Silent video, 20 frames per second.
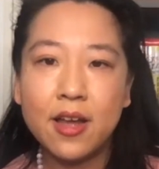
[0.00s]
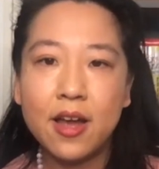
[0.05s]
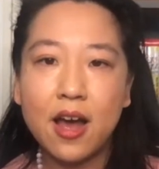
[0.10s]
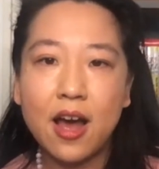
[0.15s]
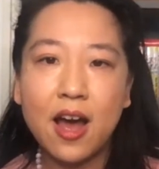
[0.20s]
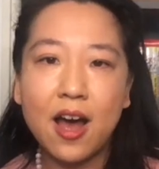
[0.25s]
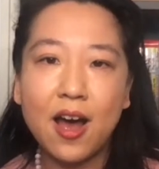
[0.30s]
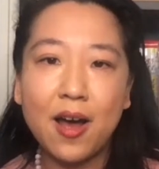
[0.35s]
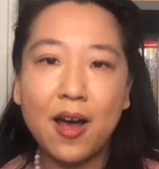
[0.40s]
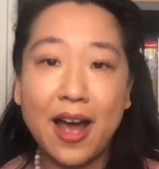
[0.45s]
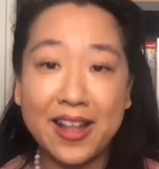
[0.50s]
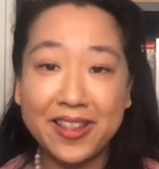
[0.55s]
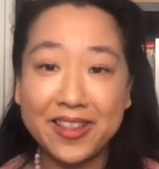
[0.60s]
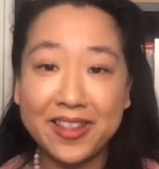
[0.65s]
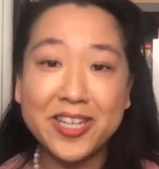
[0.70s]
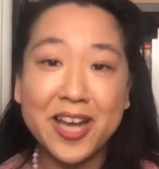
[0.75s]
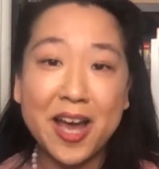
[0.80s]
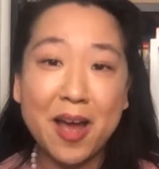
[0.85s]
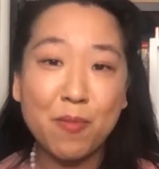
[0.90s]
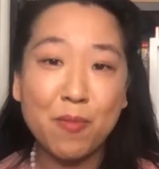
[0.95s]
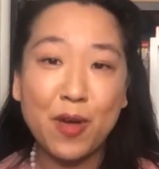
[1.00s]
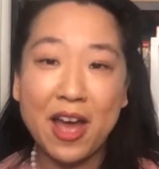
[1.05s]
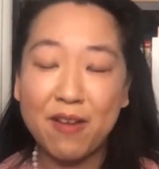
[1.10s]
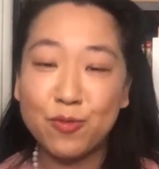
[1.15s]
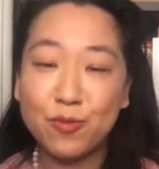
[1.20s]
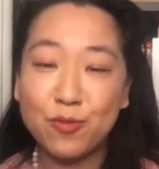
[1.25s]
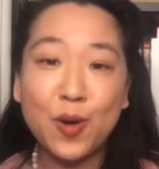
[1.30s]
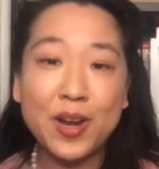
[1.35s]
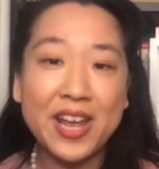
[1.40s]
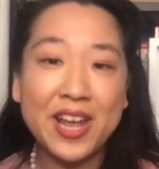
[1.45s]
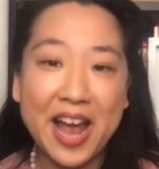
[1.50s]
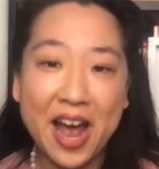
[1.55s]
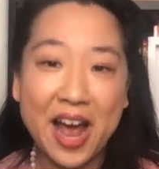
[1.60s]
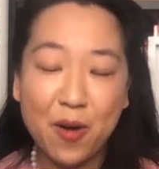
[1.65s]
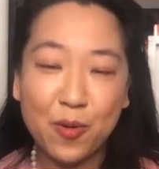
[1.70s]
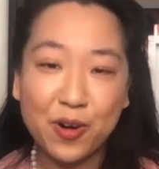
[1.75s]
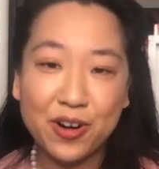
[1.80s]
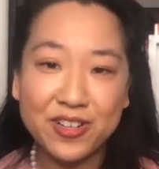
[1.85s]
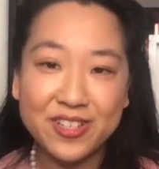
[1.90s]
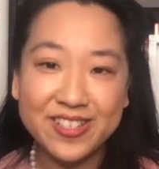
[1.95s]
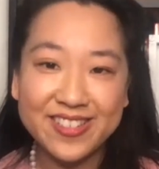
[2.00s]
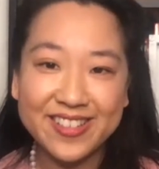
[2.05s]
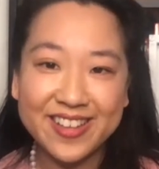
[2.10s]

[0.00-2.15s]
At the time, we have 20 hours